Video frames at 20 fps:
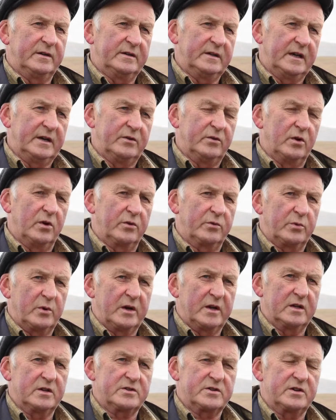in North
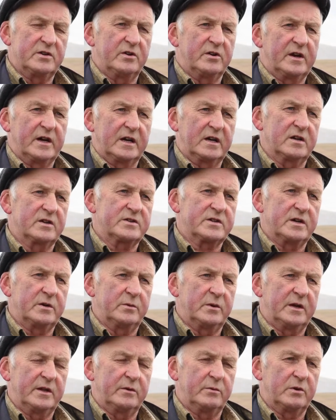Wales and on Anglesey
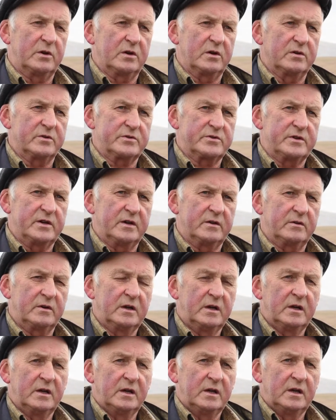where they were closed down,
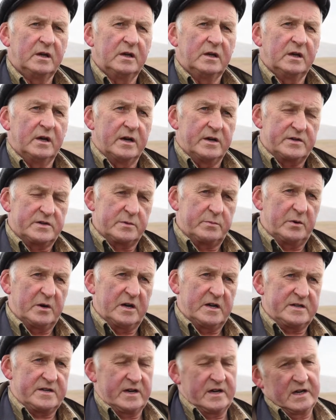and
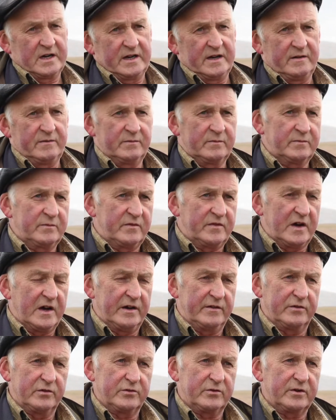surprisingly
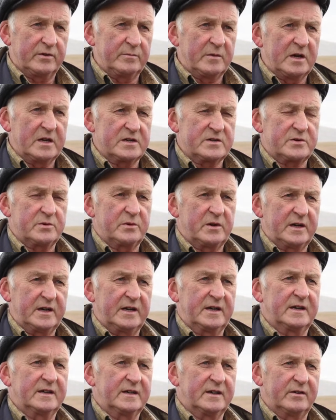500 miles
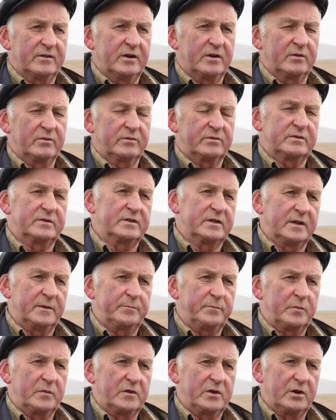away around
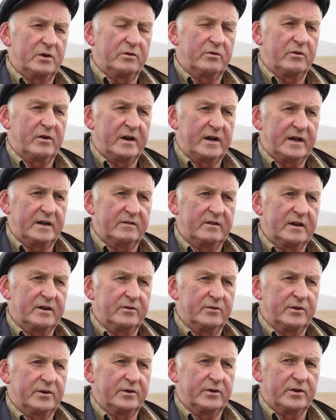Dounreay, right
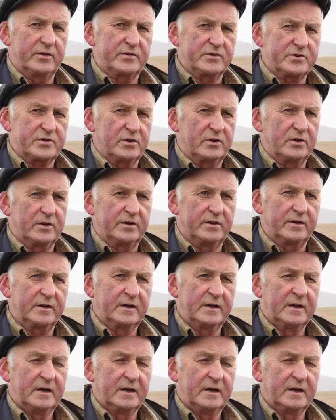on the north of Scotland.